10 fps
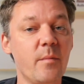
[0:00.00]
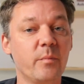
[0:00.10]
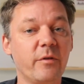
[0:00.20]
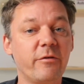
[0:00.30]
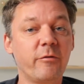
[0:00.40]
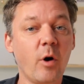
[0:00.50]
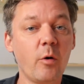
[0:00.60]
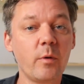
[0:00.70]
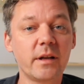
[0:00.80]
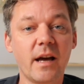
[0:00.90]

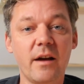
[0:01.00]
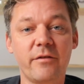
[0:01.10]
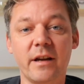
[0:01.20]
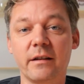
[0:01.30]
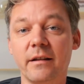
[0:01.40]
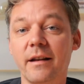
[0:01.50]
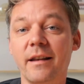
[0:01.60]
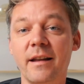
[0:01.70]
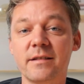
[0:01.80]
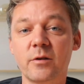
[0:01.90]
Before we dive in,
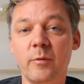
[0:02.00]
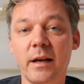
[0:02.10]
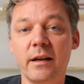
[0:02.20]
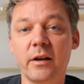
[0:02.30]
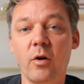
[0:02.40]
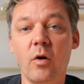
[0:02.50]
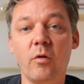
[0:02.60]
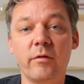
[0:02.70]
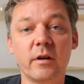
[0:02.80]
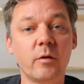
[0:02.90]
let's quickly go
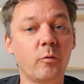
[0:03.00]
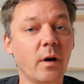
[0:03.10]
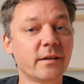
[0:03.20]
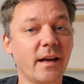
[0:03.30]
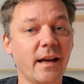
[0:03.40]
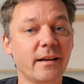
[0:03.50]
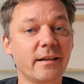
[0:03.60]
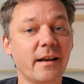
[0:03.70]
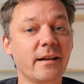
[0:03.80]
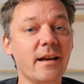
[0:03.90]
over what
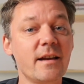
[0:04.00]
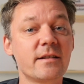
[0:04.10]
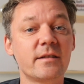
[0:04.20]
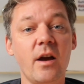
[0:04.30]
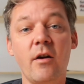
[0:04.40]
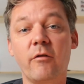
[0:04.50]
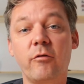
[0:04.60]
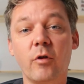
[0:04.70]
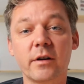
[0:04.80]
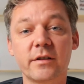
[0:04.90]
n8n is
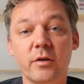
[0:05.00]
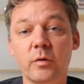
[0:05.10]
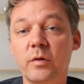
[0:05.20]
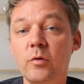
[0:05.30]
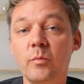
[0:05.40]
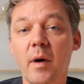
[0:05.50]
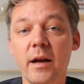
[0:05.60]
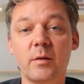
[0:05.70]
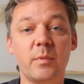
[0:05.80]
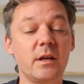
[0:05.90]
for those who
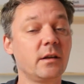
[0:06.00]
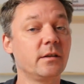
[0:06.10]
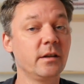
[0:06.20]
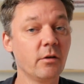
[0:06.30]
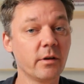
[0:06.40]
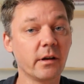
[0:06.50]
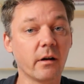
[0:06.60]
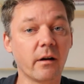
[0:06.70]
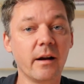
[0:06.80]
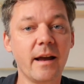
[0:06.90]
might be new
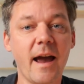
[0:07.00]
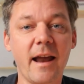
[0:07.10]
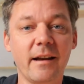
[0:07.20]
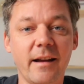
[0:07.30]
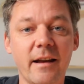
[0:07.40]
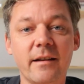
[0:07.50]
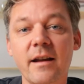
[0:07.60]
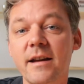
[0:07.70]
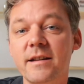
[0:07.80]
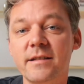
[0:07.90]
here. n8n
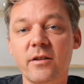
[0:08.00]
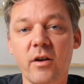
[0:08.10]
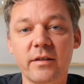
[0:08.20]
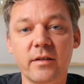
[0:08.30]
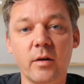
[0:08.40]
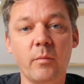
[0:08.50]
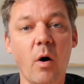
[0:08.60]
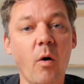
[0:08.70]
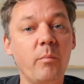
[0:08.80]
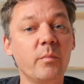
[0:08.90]
is an awesome
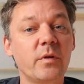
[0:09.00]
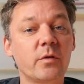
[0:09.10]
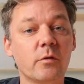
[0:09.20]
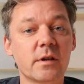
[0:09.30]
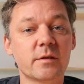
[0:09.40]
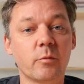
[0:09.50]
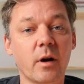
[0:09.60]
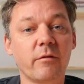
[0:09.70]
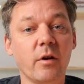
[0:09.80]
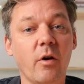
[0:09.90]
open source
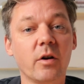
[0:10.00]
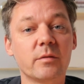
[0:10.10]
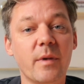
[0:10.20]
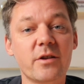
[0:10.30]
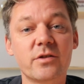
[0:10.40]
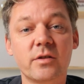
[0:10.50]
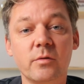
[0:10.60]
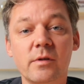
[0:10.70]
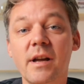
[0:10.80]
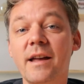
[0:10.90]
workflow automation
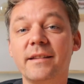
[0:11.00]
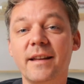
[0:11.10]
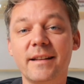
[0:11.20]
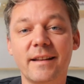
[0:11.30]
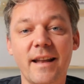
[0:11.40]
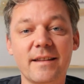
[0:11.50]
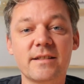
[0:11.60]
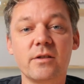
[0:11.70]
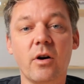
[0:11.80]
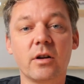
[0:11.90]
tool that
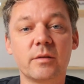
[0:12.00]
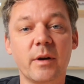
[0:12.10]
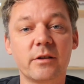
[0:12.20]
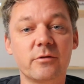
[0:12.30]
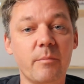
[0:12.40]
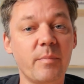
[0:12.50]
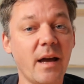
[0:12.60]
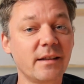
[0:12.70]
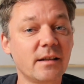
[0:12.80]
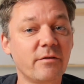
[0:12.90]
lets you automate
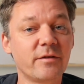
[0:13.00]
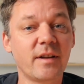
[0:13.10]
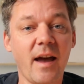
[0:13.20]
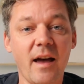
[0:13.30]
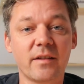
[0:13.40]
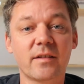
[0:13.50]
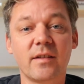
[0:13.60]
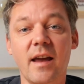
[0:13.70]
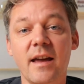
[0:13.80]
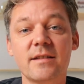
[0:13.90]
repetitive
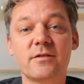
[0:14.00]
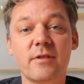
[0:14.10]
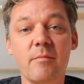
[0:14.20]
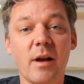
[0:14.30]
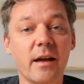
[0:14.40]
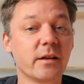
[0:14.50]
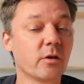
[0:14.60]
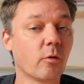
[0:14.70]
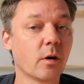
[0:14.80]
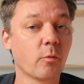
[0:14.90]
tasks and streamline
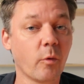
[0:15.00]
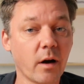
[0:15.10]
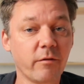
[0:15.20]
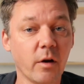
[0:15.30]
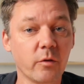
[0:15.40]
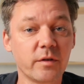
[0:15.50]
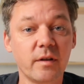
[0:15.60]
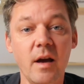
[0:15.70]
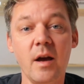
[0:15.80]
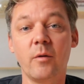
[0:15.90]
your workflows.
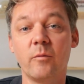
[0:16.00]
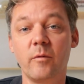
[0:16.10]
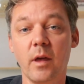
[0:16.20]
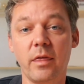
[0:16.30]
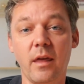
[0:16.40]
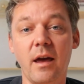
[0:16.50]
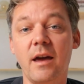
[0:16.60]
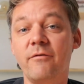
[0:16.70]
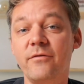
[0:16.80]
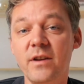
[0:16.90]
With
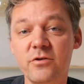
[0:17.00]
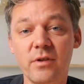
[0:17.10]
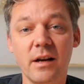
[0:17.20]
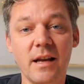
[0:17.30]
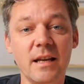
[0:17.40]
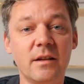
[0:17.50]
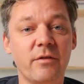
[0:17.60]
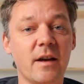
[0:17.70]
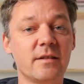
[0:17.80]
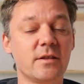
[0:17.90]
a visual
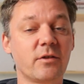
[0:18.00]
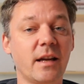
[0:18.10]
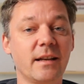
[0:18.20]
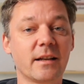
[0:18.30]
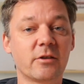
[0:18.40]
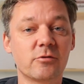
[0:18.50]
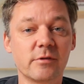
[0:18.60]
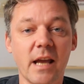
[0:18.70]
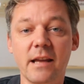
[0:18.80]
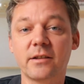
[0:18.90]
interface, you can
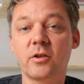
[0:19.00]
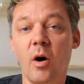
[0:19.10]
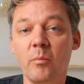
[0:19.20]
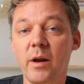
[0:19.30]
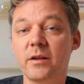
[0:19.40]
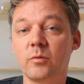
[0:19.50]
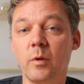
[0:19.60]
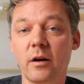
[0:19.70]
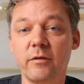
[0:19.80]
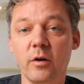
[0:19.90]
create complex
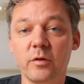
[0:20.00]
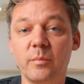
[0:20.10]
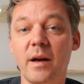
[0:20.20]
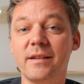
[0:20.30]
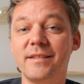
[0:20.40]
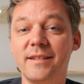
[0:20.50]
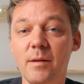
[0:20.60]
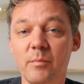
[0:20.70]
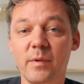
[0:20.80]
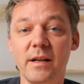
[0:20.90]
workflows by
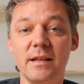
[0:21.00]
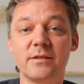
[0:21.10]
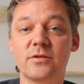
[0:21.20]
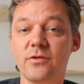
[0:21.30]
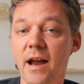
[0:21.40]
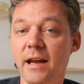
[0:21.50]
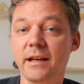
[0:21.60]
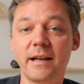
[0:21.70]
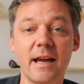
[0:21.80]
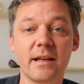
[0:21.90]
simply
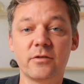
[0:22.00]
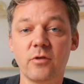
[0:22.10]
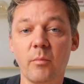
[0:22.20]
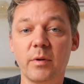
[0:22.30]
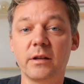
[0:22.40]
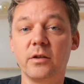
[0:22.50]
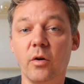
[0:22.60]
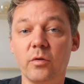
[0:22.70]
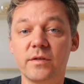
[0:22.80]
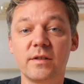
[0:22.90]
dragging and dropping
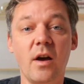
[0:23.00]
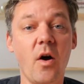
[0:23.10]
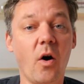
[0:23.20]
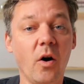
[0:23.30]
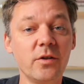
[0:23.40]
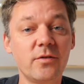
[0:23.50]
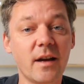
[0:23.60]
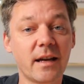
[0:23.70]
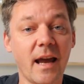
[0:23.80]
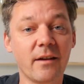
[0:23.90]
nodes onto
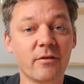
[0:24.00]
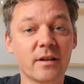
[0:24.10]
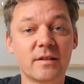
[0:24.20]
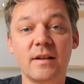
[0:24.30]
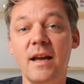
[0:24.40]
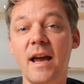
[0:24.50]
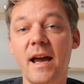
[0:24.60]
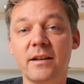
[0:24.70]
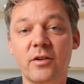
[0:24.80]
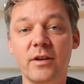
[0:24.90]
a canvas
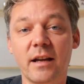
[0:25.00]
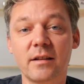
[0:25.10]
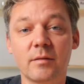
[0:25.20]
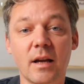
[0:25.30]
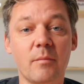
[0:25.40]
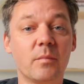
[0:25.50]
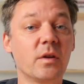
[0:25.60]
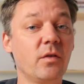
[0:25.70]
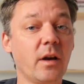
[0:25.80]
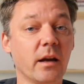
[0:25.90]
and connecting them
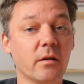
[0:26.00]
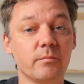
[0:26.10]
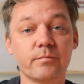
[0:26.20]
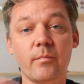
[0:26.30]
together.